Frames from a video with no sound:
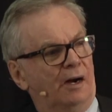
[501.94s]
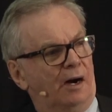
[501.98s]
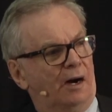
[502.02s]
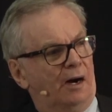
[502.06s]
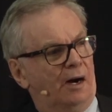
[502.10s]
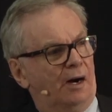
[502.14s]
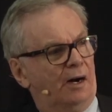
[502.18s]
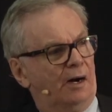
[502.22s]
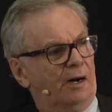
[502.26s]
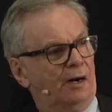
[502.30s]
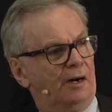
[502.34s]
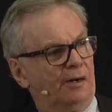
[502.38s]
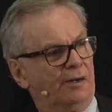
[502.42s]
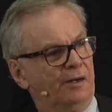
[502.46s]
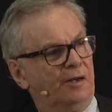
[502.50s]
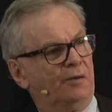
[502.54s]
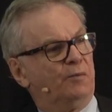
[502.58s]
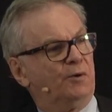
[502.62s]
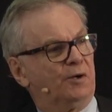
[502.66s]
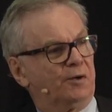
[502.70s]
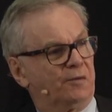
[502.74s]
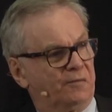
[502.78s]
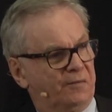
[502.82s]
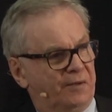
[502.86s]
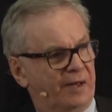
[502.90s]
uh, he
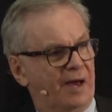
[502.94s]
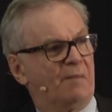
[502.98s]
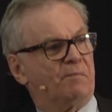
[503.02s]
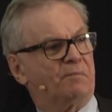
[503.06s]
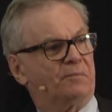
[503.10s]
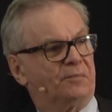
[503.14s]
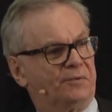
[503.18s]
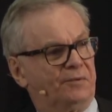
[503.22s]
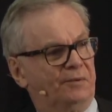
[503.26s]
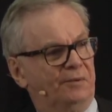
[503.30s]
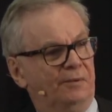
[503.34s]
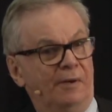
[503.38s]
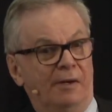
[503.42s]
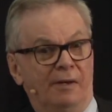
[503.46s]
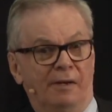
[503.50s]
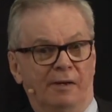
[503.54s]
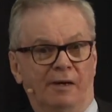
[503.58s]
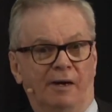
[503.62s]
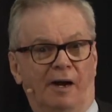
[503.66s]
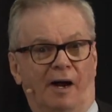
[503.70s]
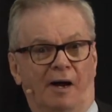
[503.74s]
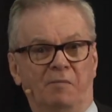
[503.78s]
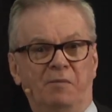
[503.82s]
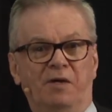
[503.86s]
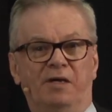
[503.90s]
would have kept,
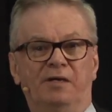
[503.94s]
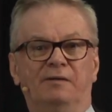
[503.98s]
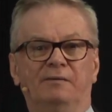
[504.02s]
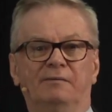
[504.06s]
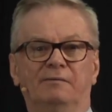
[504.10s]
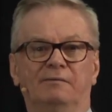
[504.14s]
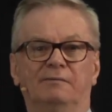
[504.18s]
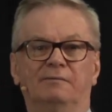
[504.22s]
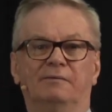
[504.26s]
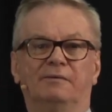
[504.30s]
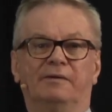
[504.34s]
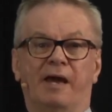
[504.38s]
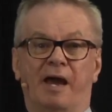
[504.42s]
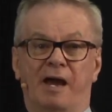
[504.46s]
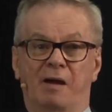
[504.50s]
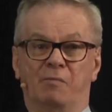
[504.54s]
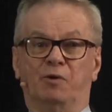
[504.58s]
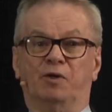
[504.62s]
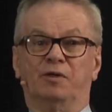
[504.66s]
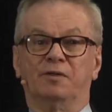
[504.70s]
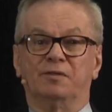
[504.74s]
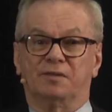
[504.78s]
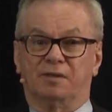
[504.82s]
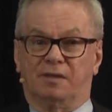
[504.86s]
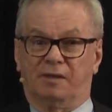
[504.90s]
I mean,
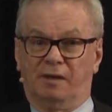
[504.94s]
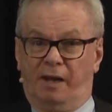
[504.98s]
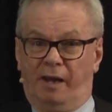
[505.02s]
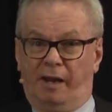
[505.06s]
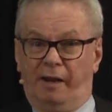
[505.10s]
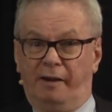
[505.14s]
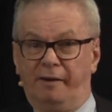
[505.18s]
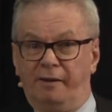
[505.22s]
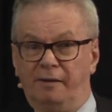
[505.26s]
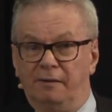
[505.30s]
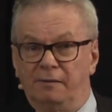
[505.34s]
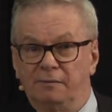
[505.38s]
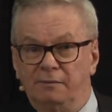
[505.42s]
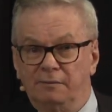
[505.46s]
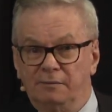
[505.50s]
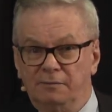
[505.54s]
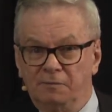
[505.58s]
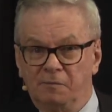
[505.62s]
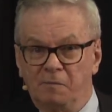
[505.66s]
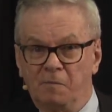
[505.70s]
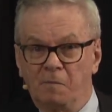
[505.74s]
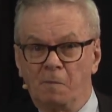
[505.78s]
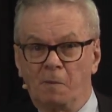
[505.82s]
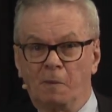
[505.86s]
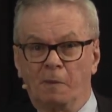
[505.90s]
Cameron is a Canadian,
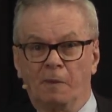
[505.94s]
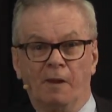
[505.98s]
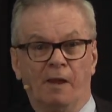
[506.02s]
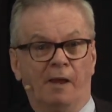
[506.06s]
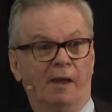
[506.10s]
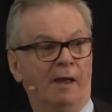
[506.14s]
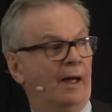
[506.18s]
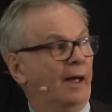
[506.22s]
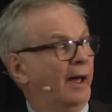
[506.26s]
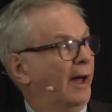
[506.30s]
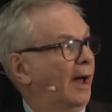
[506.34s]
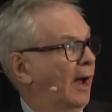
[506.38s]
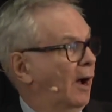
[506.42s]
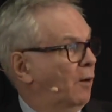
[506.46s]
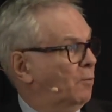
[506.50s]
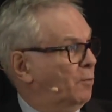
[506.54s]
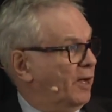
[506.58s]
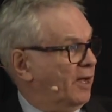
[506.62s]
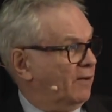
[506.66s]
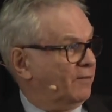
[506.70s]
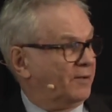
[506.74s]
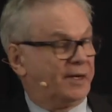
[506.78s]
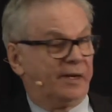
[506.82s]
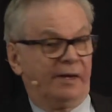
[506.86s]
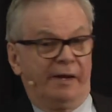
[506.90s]
and we
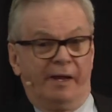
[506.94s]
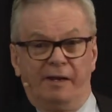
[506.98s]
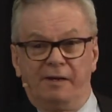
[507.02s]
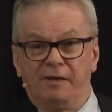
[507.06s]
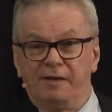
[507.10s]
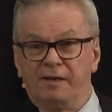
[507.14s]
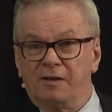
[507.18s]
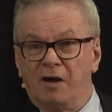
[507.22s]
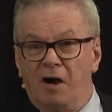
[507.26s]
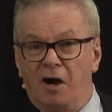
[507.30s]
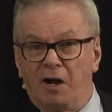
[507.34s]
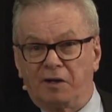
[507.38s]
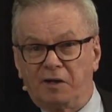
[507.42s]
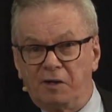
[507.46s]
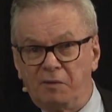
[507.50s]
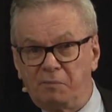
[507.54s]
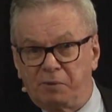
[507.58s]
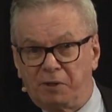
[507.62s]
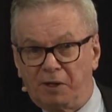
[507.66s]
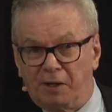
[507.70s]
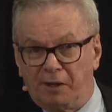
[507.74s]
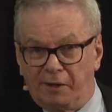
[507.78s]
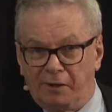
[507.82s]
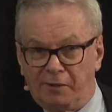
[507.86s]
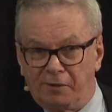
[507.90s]
have a Canadian hockey
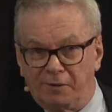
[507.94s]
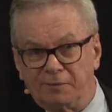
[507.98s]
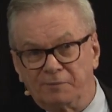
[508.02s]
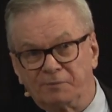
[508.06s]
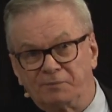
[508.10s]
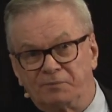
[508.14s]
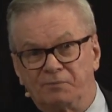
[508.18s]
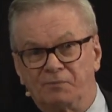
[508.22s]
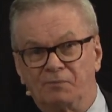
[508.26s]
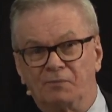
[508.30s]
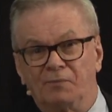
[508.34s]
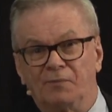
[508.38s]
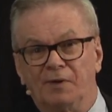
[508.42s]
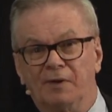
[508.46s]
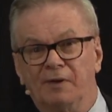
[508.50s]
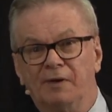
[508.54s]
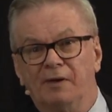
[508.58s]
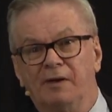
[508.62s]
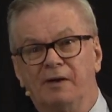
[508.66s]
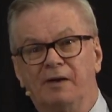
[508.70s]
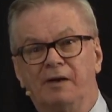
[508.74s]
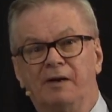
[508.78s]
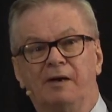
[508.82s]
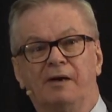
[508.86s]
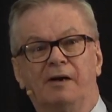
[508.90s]
player,
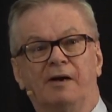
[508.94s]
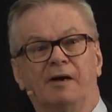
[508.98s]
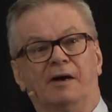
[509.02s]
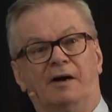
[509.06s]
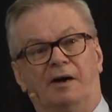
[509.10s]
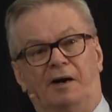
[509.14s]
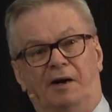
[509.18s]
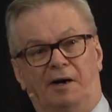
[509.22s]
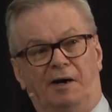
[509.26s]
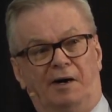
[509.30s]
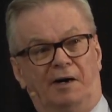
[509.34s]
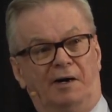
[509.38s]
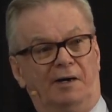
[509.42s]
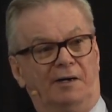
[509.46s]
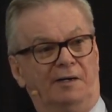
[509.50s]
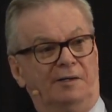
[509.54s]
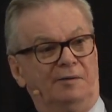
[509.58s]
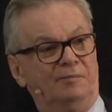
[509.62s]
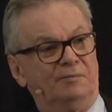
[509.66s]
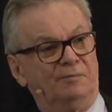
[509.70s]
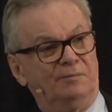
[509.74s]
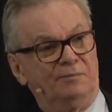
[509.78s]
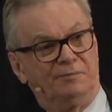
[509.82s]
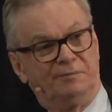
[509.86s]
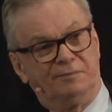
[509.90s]

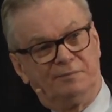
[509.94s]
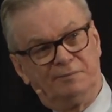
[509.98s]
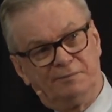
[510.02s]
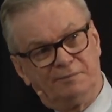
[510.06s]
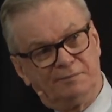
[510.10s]
um,